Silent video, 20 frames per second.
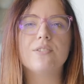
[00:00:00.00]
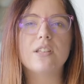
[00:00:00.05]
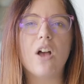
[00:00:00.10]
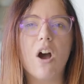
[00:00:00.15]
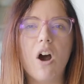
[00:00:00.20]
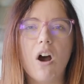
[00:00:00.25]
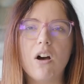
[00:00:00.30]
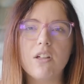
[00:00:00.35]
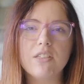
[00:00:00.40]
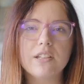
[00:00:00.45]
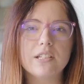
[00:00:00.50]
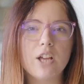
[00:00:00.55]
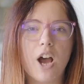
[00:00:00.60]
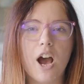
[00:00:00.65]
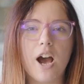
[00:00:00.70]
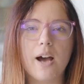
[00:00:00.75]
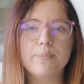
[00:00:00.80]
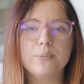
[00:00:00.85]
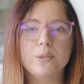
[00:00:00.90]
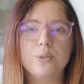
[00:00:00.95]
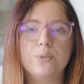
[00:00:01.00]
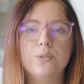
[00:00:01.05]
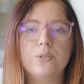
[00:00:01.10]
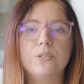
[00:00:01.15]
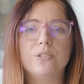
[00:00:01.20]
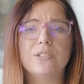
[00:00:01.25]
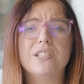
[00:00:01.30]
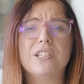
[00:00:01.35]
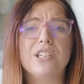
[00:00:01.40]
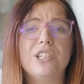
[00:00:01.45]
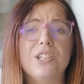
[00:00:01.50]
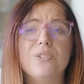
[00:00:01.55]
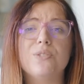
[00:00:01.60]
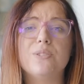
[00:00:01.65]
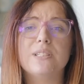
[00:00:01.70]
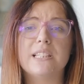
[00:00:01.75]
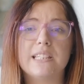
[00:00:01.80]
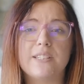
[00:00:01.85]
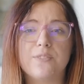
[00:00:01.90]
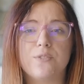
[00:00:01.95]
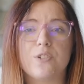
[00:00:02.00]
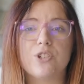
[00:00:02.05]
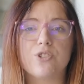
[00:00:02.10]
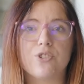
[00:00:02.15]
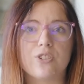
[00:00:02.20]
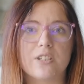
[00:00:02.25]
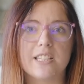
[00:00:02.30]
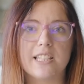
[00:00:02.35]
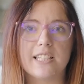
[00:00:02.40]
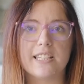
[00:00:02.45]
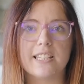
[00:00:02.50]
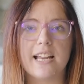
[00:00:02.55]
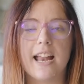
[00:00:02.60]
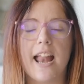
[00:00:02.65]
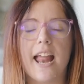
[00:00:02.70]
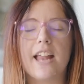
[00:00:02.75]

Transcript: was all the top tools to use as a virtual assistant.